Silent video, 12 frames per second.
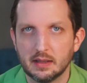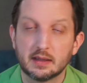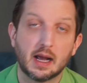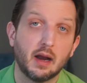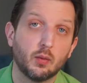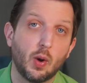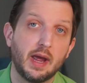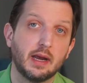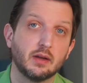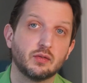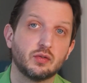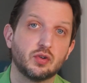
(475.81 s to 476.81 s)

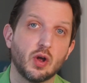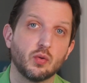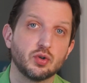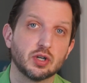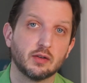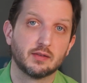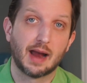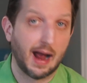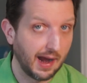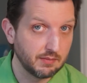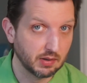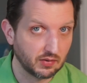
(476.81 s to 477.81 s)
Cutaways don't just
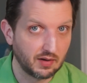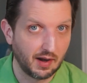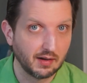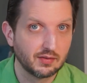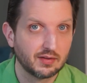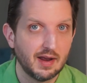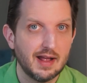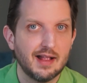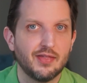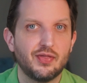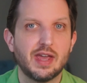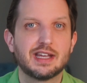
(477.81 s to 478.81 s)
hide mistakes,
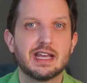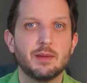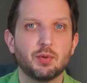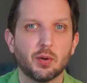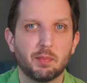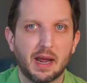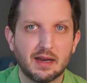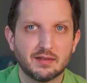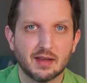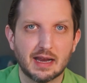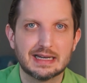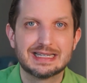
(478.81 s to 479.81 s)
they keep your
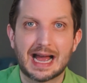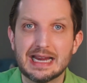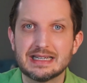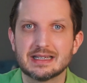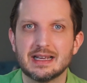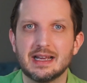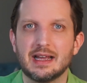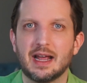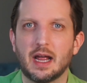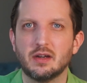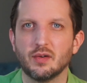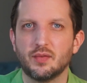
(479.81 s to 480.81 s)
pacing tight
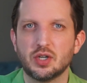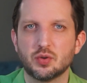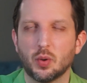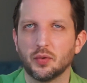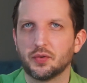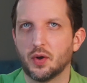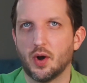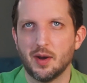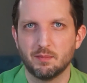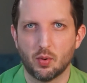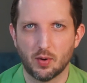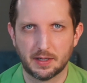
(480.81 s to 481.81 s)
and your visuals
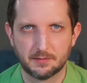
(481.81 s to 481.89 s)
on point.